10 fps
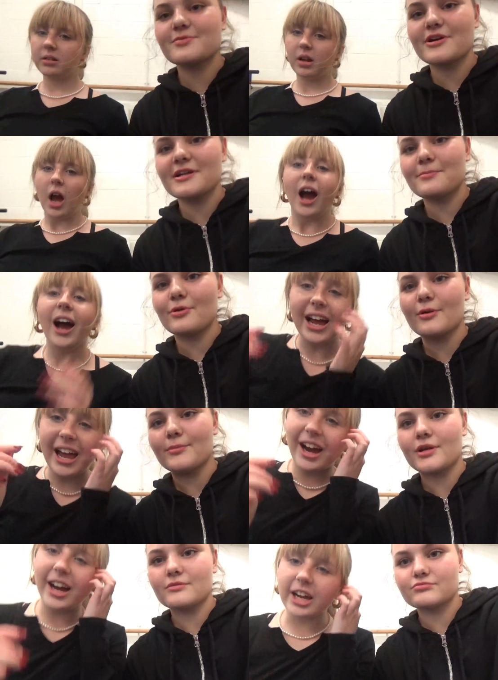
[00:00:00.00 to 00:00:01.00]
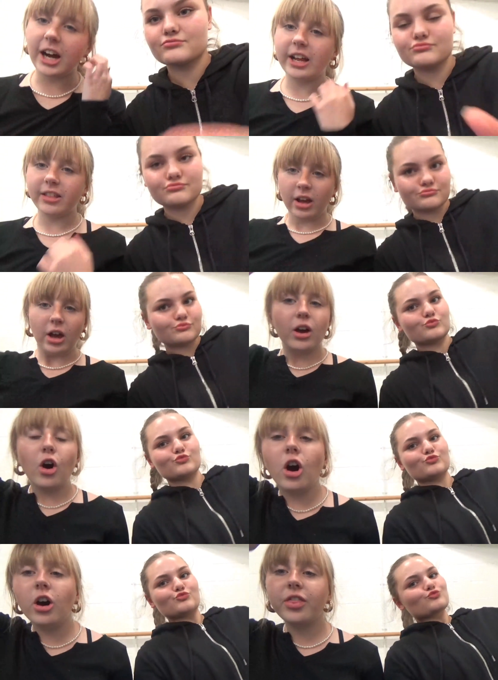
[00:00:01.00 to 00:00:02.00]
Speaker 1: we're in employment. Okay, hi guys.
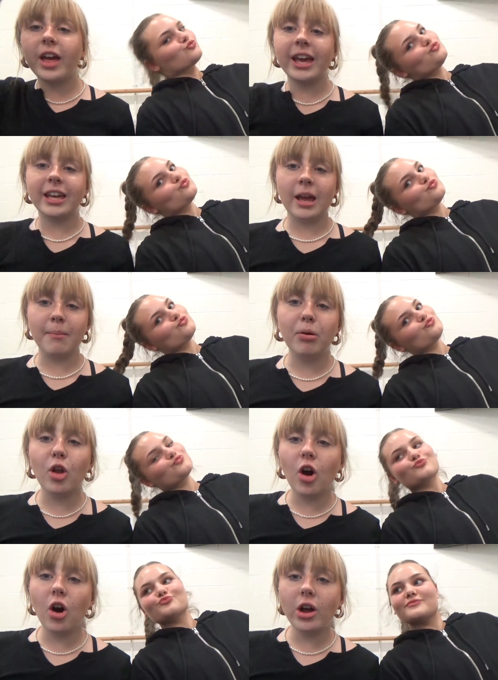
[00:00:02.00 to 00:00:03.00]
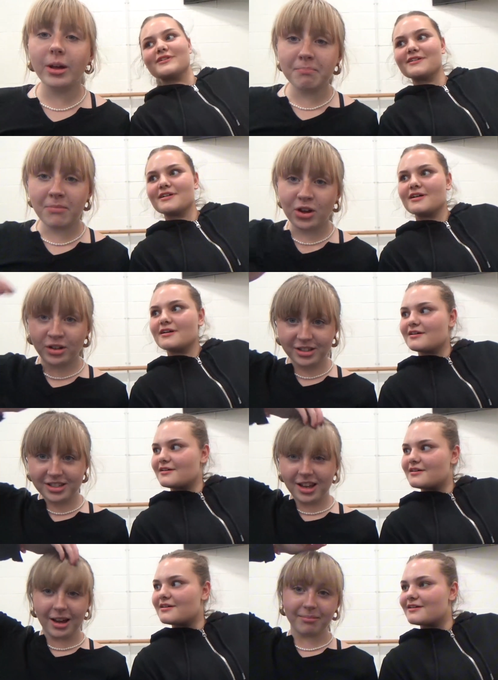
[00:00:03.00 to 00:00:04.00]
Oh, the employment.
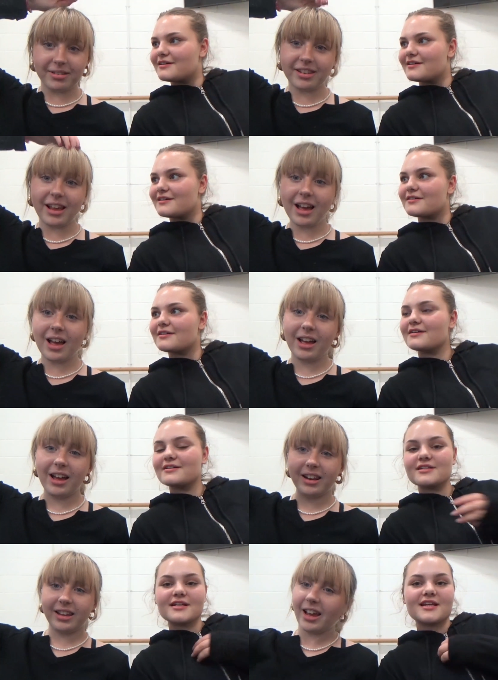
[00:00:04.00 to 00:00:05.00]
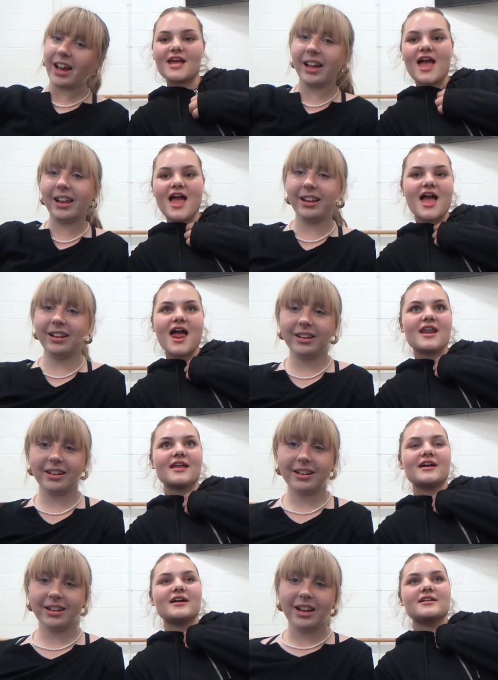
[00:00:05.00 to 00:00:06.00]
I'm sad again.
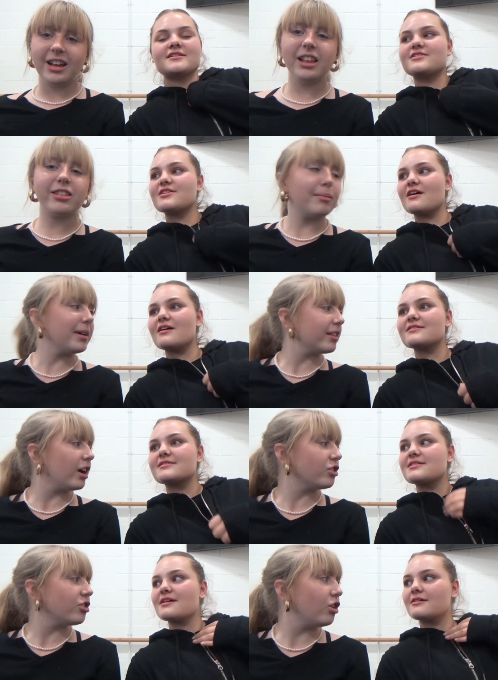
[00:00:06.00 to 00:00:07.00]
It's gonna be such a